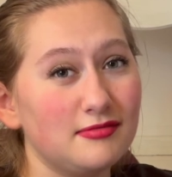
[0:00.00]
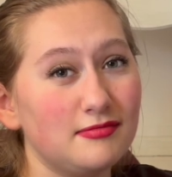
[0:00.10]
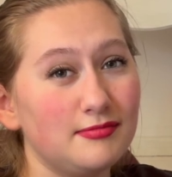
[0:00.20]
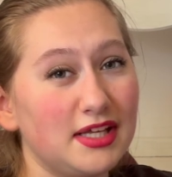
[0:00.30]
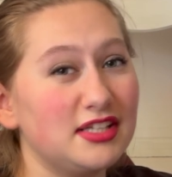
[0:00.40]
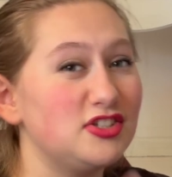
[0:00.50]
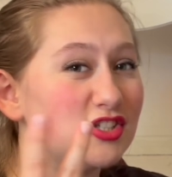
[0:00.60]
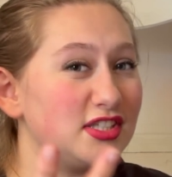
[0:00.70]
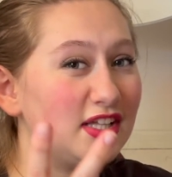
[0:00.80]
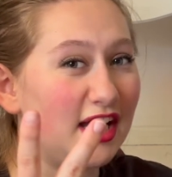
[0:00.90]
Mainly
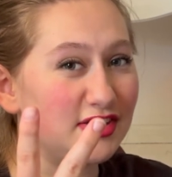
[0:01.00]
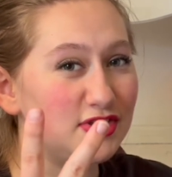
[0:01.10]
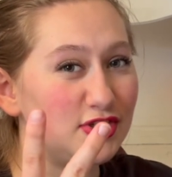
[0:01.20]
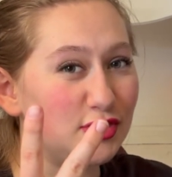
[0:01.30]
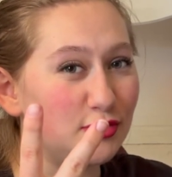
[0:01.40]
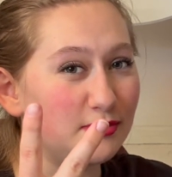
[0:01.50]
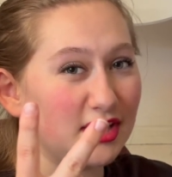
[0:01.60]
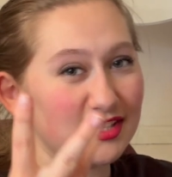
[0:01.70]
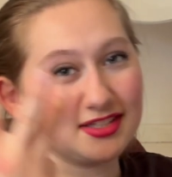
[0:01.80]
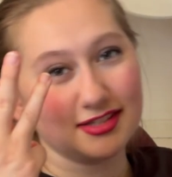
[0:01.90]
just the last two,
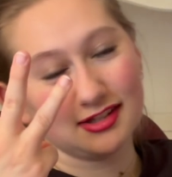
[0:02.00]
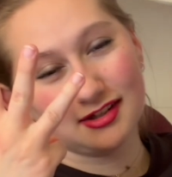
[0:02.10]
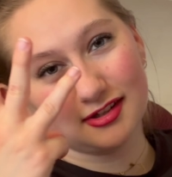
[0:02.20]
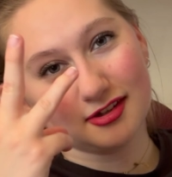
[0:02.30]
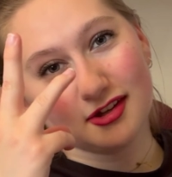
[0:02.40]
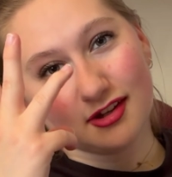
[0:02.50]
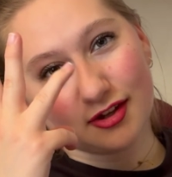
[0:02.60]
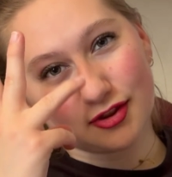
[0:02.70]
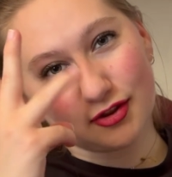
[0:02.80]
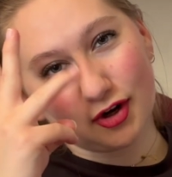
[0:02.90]
because the
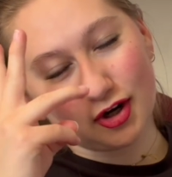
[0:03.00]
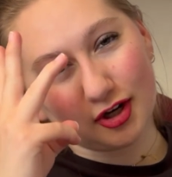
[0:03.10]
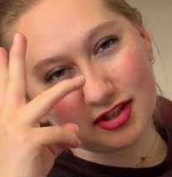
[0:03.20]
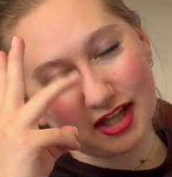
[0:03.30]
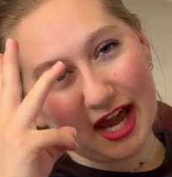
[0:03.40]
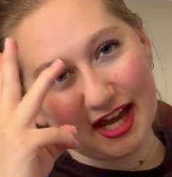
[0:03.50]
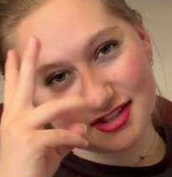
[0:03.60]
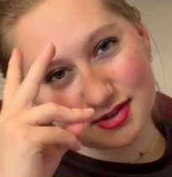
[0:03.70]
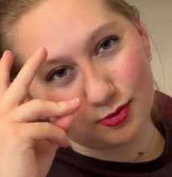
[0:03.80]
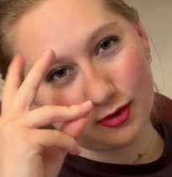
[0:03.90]
third
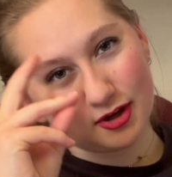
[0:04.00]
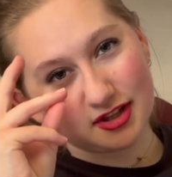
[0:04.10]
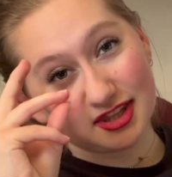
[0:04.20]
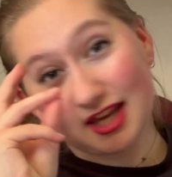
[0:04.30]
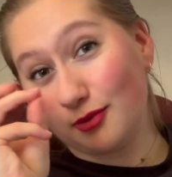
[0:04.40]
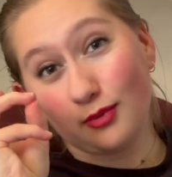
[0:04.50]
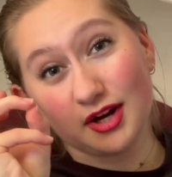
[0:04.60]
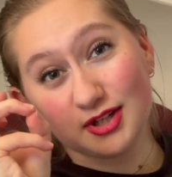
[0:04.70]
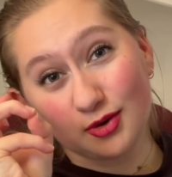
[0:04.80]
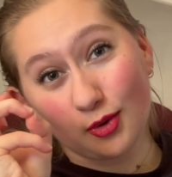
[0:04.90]
last one they
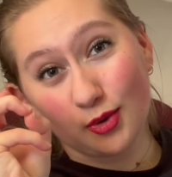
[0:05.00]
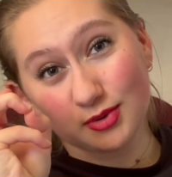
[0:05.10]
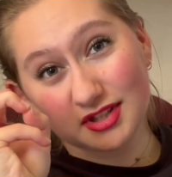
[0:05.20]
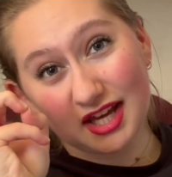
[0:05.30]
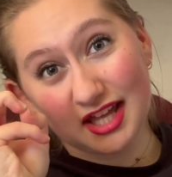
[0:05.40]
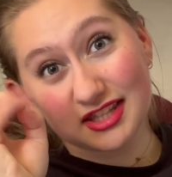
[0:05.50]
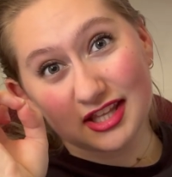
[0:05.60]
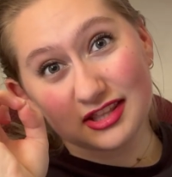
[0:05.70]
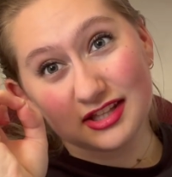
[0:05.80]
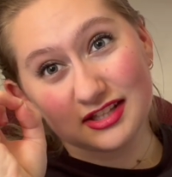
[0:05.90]
won gold, and
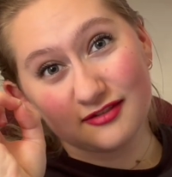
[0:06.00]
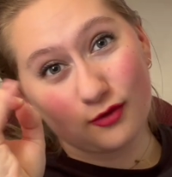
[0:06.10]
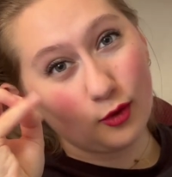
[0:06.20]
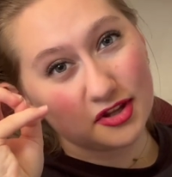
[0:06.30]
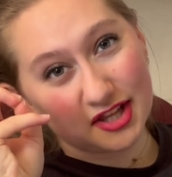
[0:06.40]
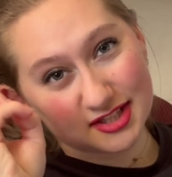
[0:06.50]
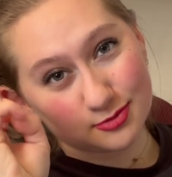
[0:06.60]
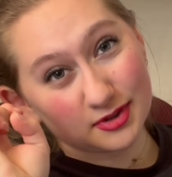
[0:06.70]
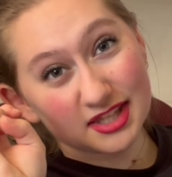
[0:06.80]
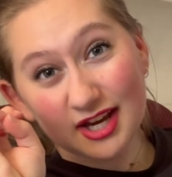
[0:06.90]
then the fourth last
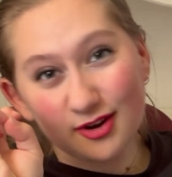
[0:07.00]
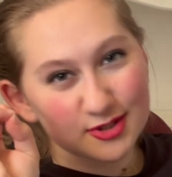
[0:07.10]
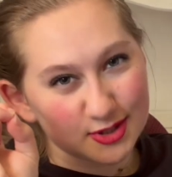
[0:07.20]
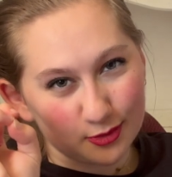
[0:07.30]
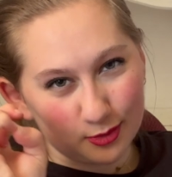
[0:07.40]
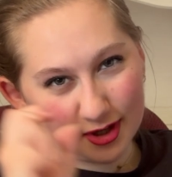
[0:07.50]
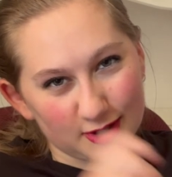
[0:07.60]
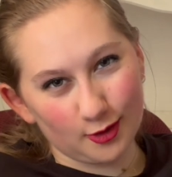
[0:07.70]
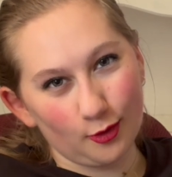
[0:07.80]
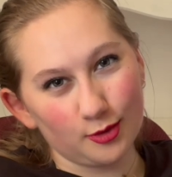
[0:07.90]
one they also won
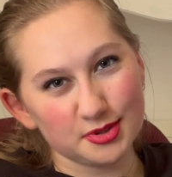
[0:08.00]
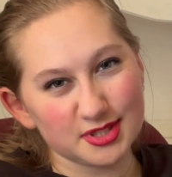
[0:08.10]
gold.